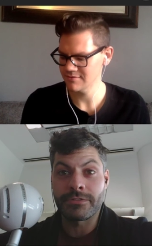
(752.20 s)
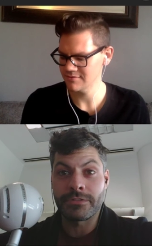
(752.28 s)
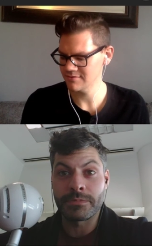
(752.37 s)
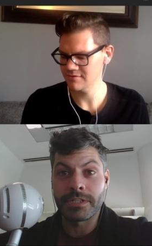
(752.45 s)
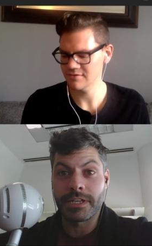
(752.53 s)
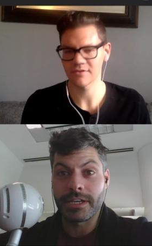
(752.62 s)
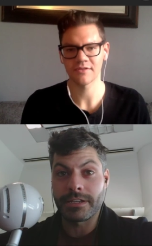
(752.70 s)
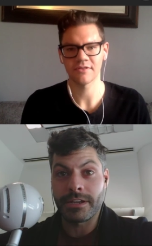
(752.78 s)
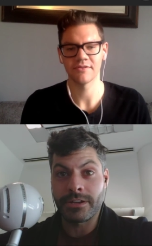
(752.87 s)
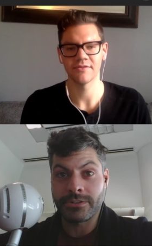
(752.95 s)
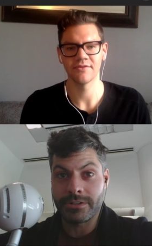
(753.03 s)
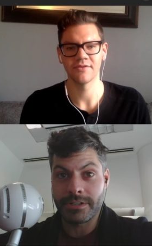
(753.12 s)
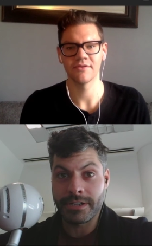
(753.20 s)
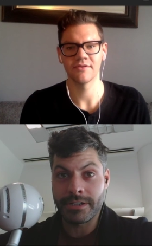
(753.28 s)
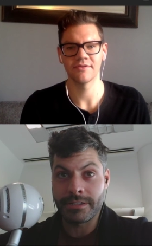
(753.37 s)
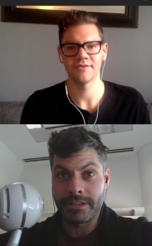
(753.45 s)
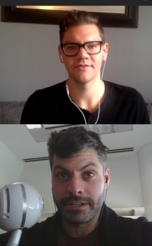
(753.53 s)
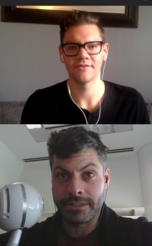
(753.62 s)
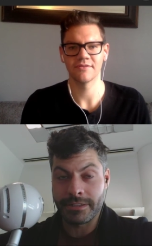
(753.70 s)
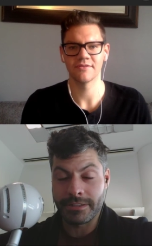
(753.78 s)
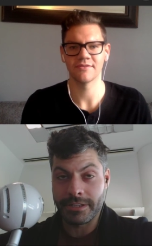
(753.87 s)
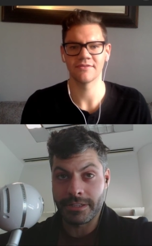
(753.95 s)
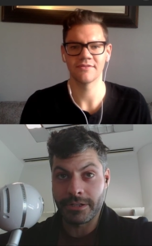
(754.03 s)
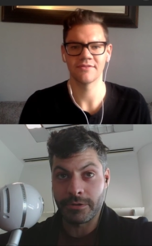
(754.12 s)
Speaker 1: from today and yesterday than
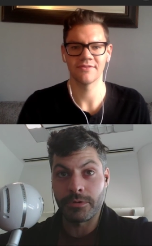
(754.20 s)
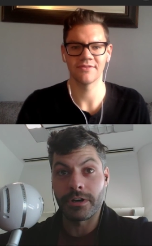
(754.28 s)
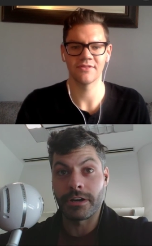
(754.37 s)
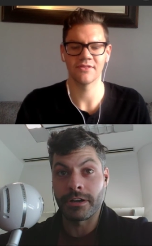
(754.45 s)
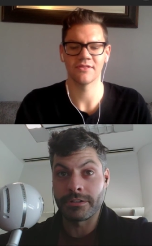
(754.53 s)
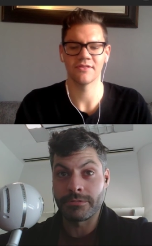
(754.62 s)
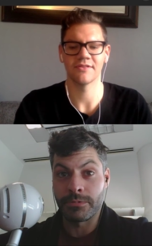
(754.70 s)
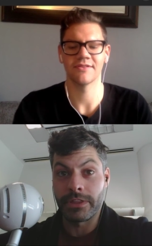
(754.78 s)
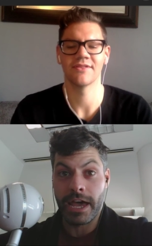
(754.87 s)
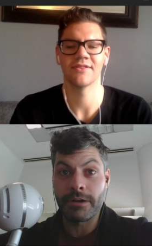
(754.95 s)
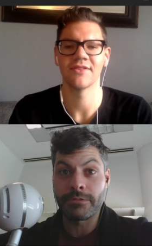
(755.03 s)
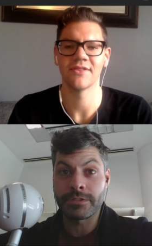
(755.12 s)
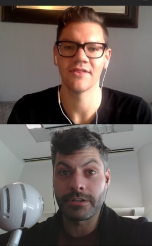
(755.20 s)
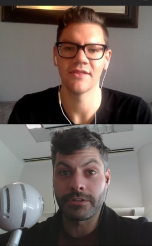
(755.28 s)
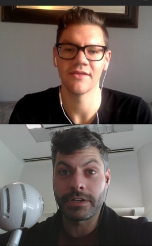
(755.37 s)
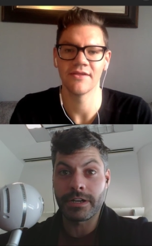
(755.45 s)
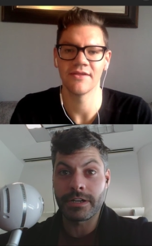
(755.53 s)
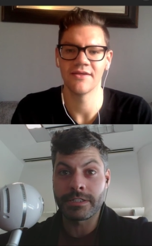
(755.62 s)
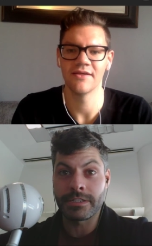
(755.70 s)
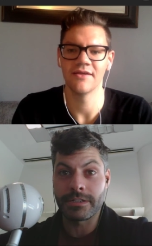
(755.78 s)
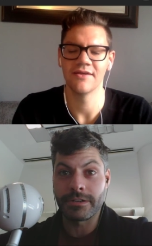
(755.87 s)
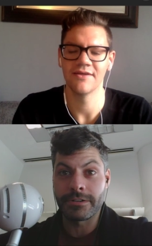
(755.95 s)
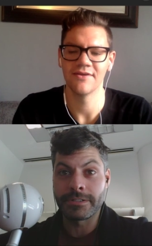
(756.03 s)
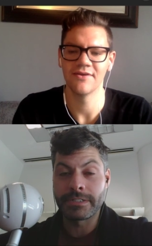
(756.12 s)
there were when that was going on.
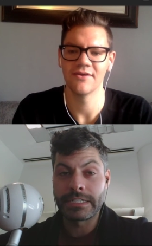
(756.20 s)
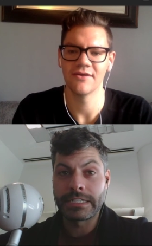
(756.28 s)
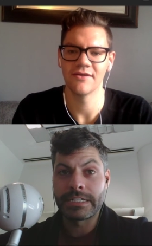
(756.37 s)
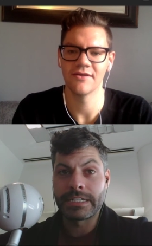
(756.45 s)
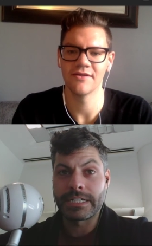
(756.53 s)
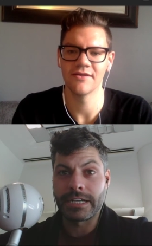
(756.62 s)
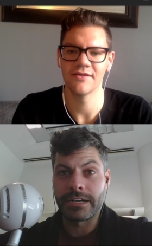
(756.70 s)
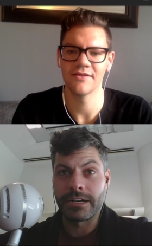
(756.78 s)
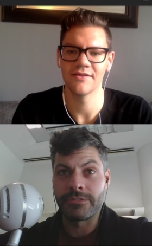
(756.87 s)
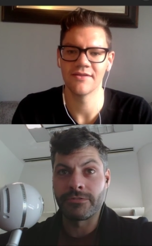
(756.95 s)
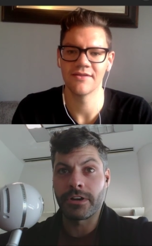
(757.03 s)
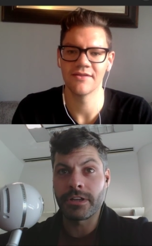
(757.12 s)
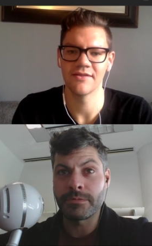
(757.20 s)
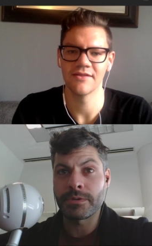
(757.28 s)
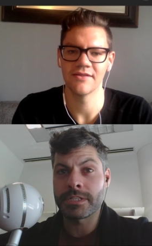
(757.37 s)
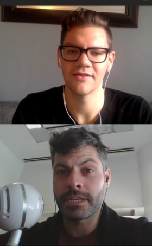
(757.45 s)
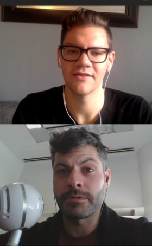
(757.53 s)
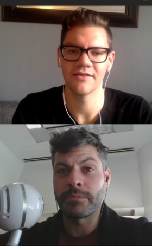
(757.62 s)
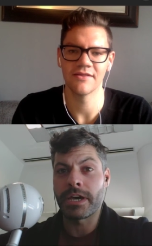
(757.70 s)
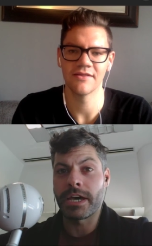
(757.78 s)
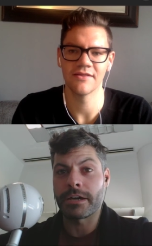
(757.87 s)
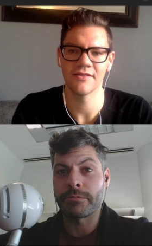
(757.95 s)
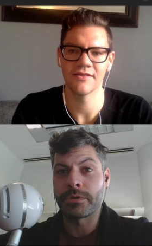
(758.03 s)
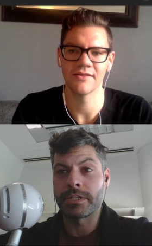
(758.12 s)
So volume has come
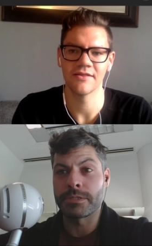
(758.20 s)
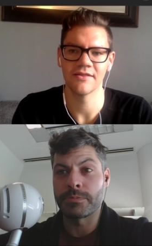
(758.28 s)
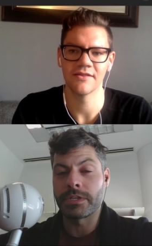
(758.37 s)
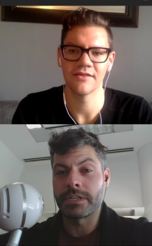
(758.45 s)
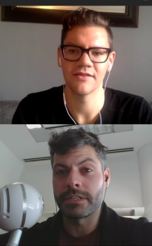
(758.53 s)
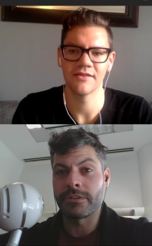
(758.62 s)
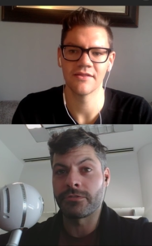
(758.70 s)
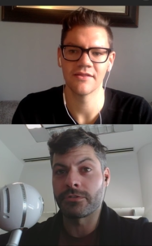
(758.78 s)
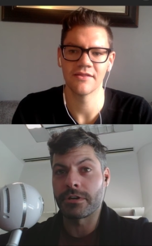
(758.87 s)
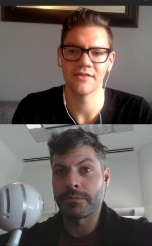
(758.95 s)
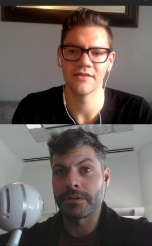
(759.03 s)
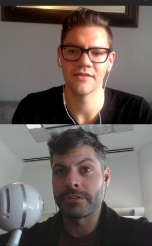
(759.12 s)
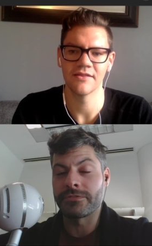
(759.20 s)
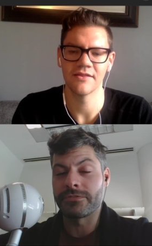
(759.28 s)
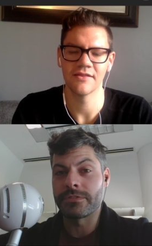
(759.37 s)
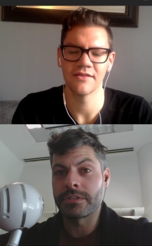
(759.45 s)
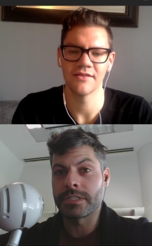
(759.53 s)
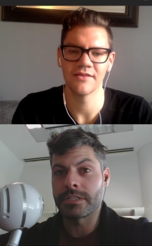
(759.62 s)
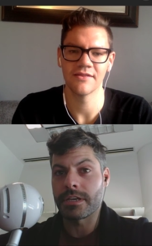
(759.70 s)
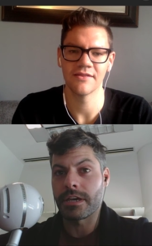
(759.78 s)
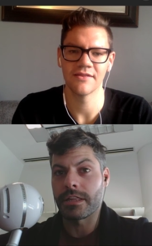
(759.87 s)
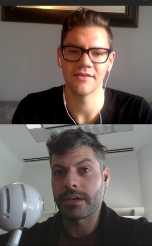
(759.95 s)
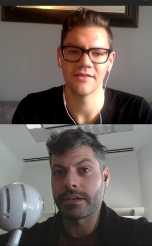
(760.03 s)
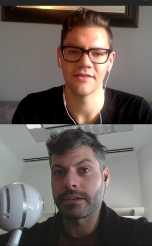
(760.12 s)
back, but it's been in the form of
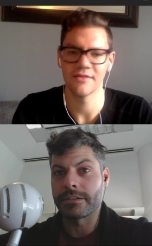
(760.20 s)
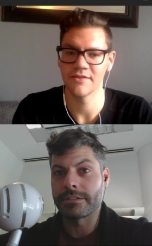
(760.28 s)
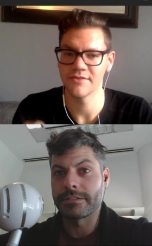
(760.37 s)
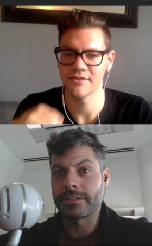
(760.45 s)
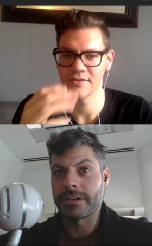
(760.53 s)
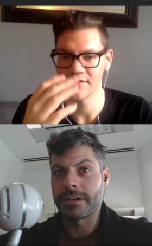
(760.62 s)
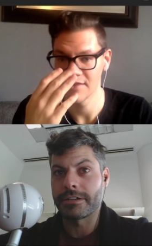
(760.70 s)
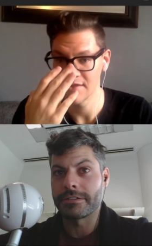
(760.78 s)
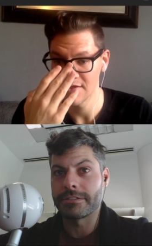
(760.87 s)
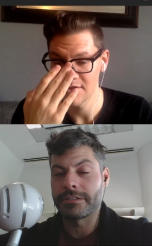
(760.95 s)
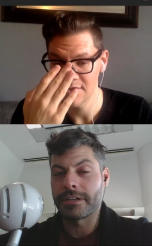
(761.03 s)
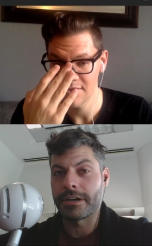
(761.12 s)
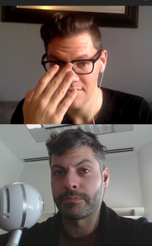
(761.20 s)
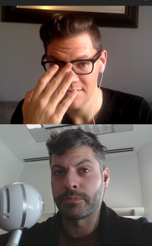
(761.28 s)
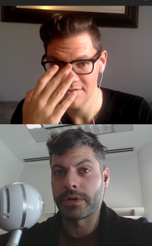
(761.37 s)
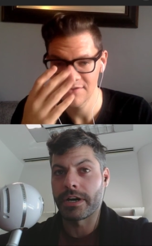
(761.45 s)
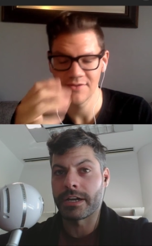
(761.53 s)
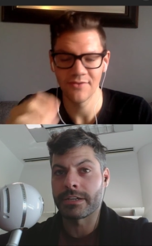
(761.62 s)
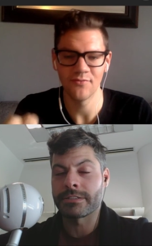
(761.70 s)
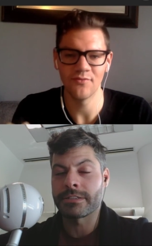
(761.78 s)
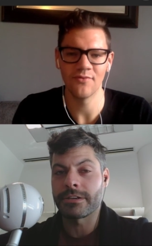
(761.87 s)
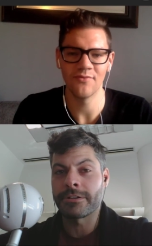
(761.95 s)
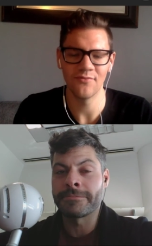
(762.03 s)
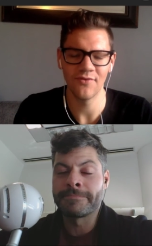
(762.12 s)
selling, not buying.
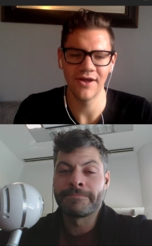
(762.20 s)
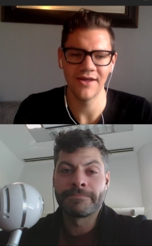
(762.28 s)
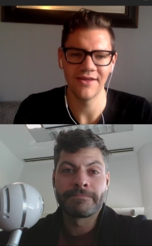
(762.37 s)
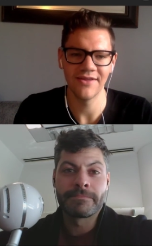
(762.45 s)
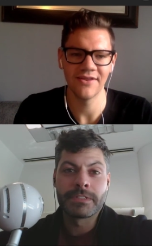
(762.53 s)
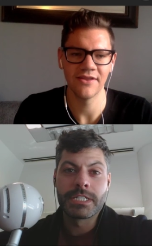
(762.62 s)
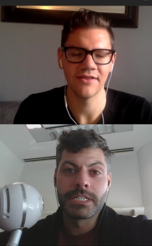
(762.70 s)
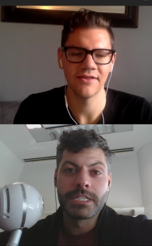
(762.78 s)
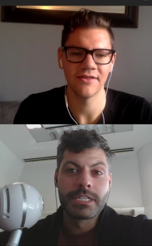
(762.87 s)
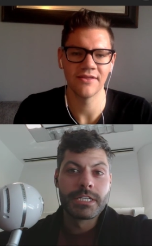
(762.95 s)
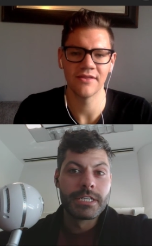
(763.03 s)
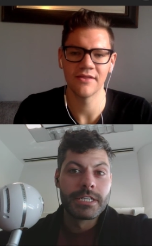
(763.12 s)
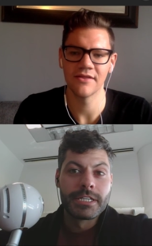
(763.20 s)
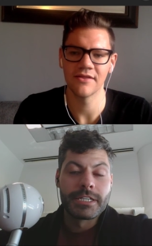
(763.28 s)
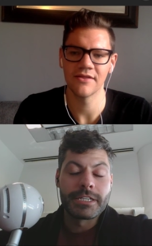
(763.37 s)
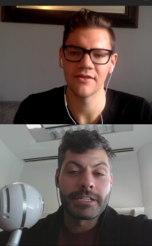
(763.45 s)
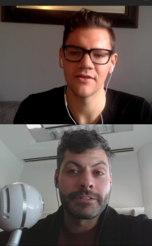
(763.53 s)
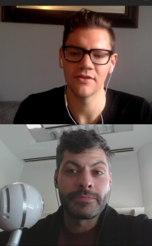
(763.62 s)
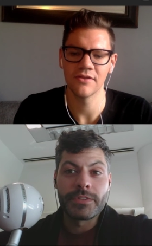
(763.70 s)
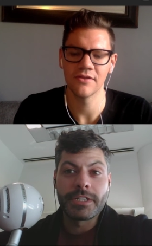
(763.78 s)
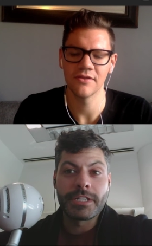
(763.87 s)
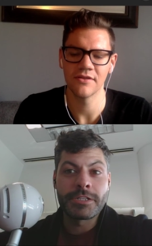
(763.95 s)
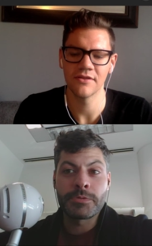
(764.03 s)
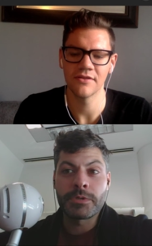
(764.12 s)
So right, you know, it
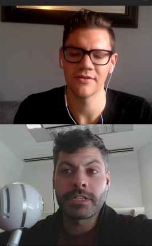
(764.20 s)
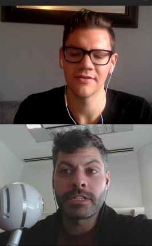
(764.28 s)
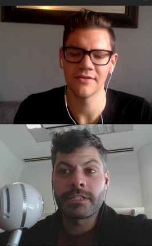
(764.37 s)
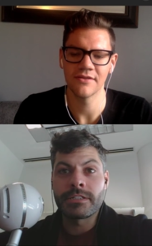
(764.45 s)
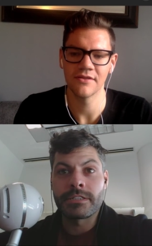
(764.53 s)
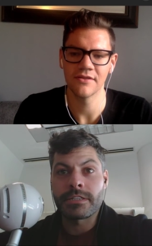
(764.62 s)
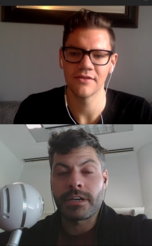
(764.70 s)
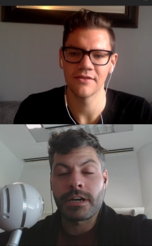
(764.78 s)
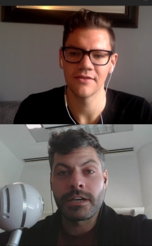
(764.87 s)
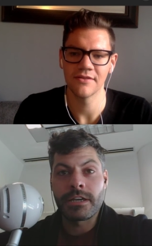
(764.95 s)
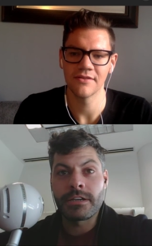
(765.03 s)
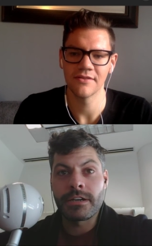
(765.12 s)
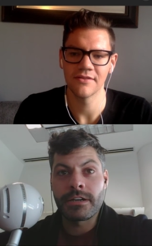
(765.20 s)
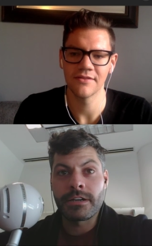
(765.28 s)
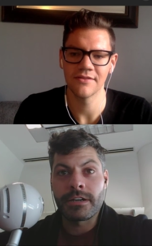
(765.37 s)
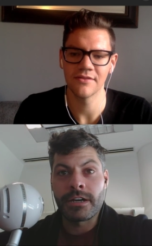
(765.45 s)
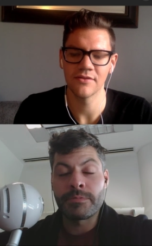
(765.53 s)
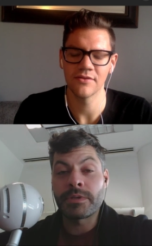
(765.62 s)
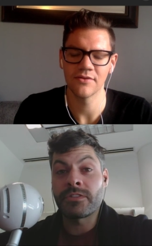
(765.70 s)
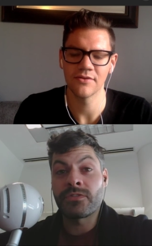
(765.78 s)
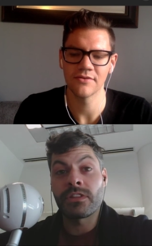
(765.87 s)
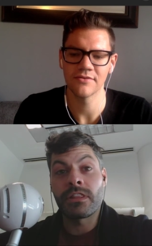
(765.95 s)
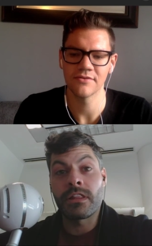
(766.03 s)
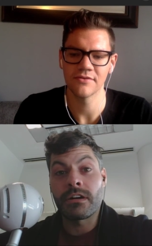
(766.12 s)
is what it is. I'm in it for
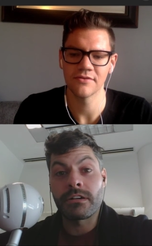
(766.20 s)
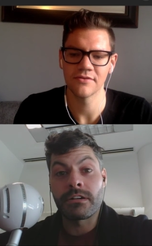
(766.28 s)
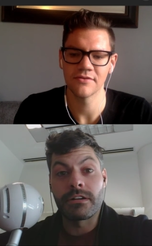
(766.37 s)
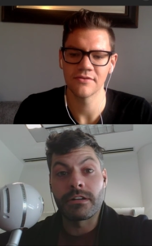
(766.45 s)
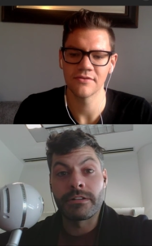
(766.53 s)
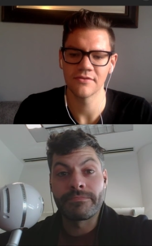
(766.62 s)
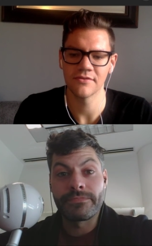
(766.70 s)
the long haul.